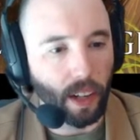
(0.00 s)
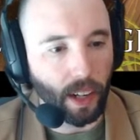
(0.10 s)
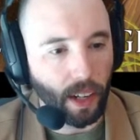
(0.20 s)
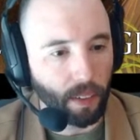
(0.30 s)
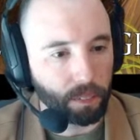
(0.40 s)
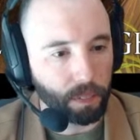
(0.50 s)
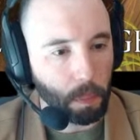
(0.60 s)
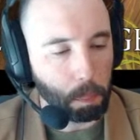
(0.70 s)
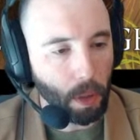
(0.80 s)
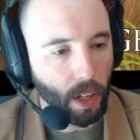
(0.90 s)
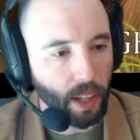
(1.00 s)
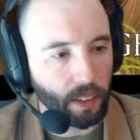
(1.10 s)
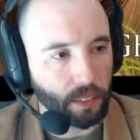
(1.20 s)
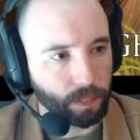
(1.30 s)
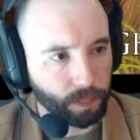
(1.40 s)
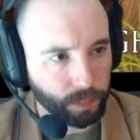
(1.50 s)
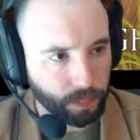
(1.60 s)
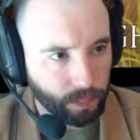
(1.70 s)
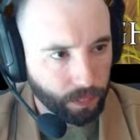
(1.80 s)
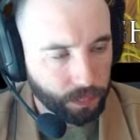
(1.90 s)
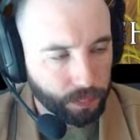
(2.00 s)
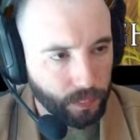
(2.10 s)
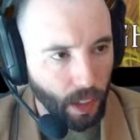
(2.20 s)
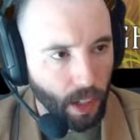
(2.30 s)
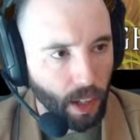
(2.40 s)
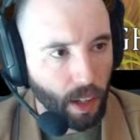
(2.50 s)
But I